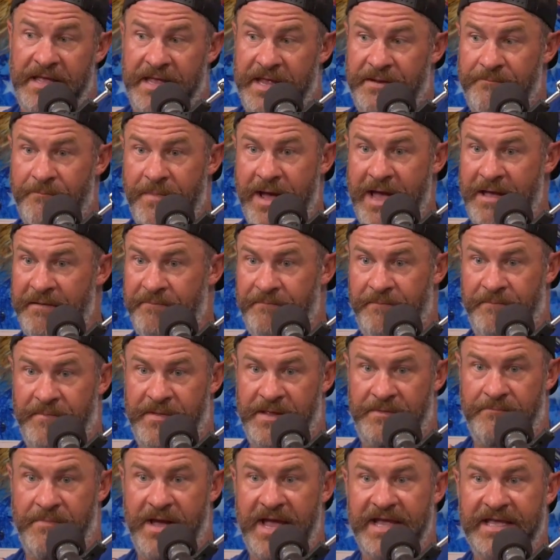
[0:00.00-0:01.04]
In my
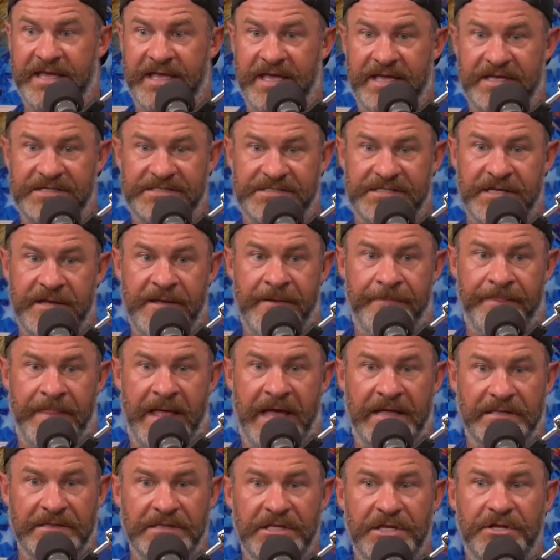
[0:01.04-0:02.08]
in my case,
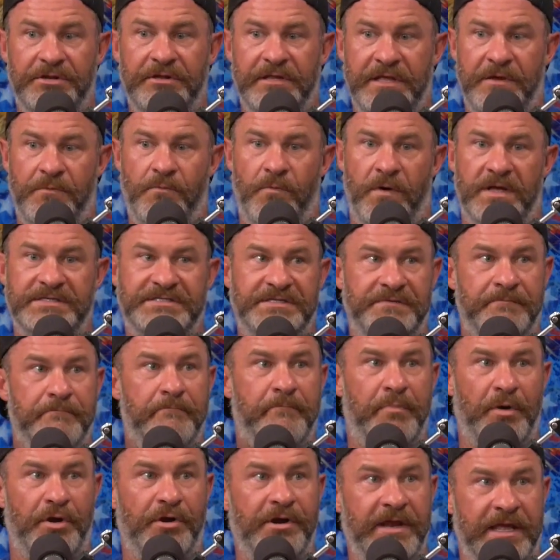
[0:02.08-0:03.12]
I literally
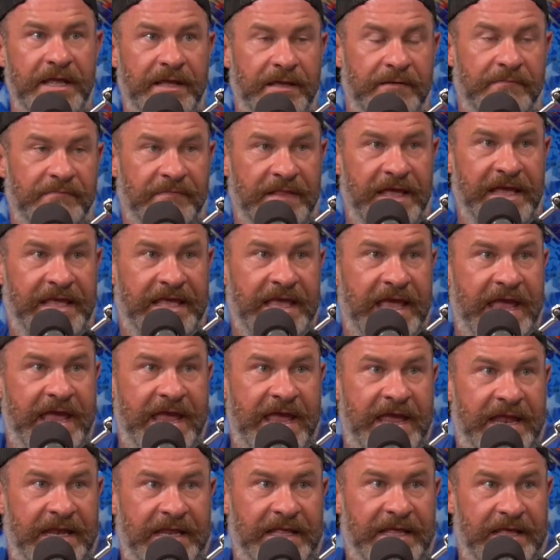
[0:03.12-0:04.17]
wasn't burning like
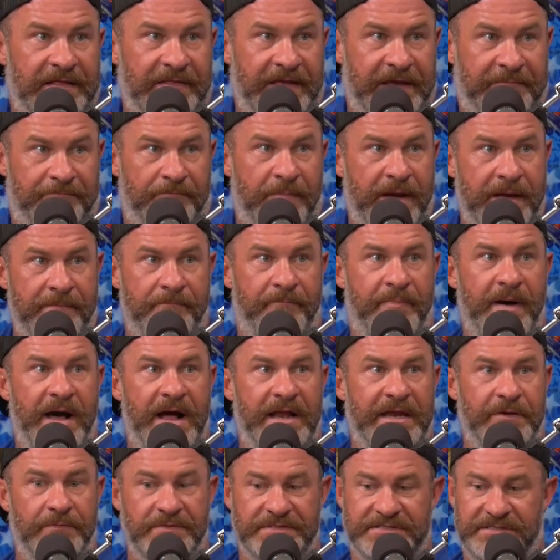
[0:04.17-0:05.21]
any like my
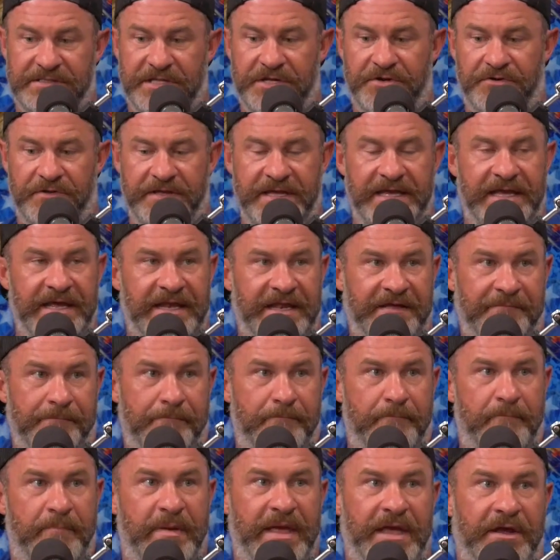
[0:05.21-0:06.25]
body was literally getting
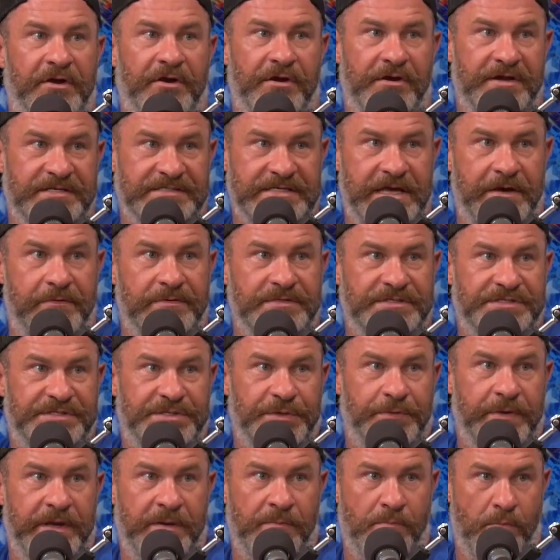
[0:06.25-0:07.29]
bigger as I was
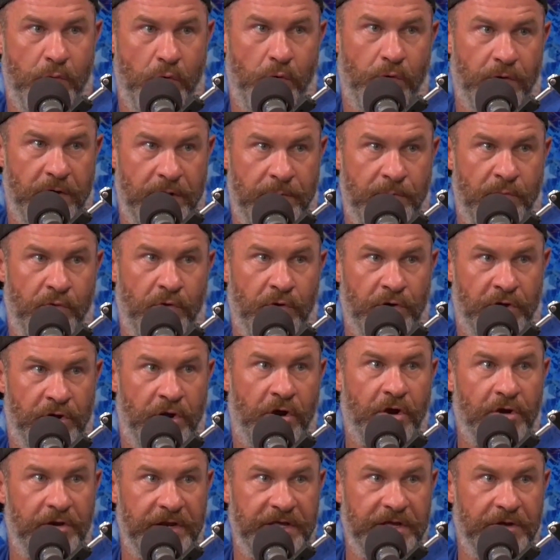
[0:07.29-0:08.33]
doing more and more
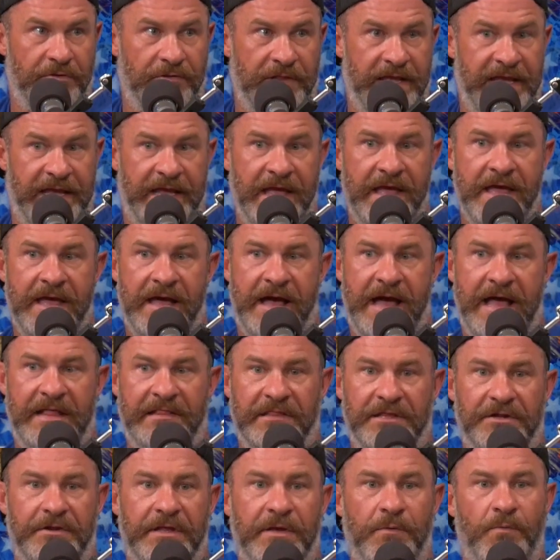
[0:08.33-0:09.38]
cardio. Sure. Like I
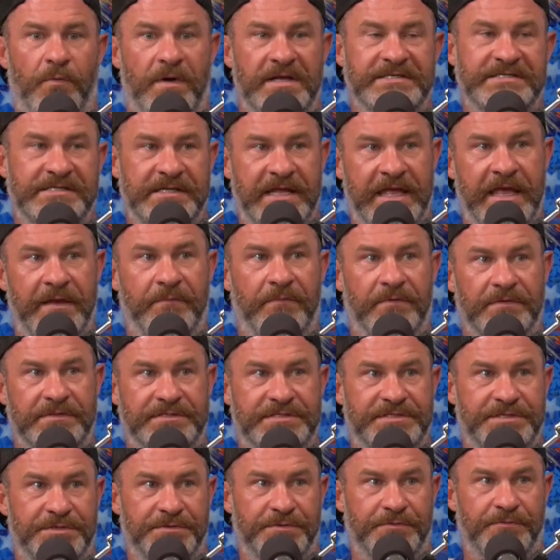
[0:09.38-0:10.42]
literally wasn't able
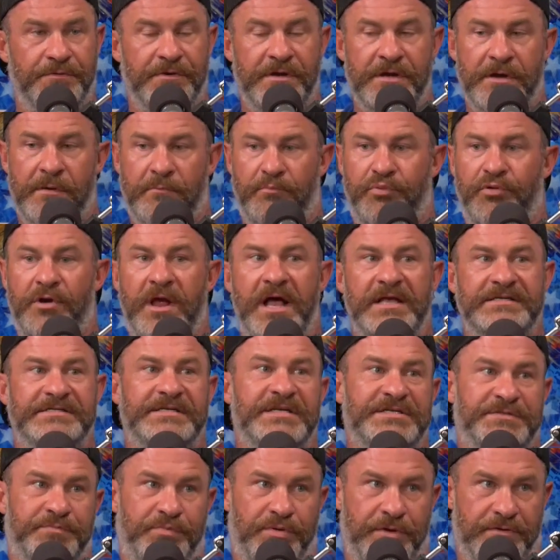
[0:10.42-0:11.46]
to
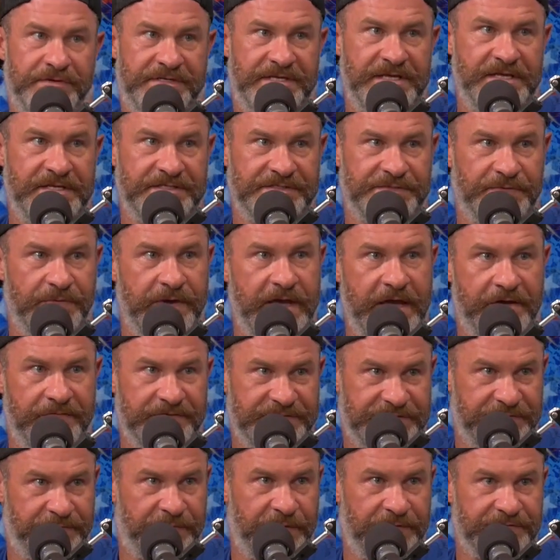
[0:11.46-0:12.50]
process proteins the way I
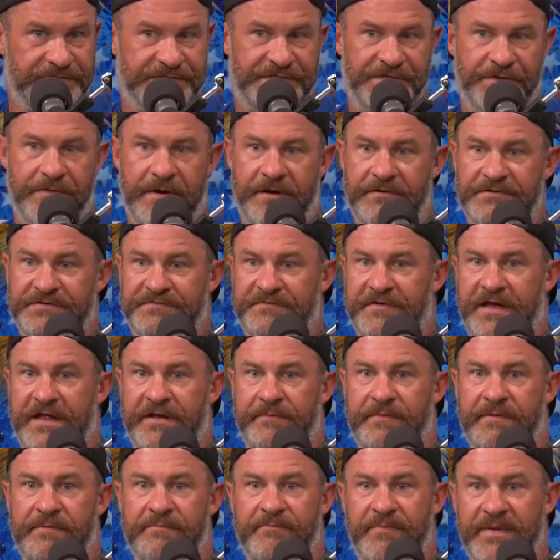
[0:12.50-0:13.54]
was supposed to. I was
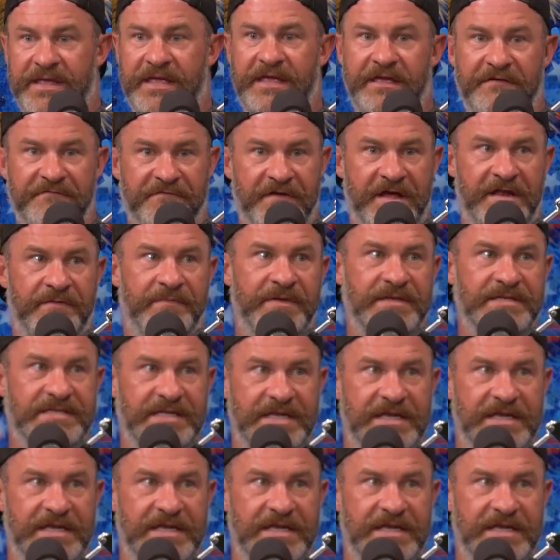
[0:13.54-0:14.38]
vitamin B, vitamin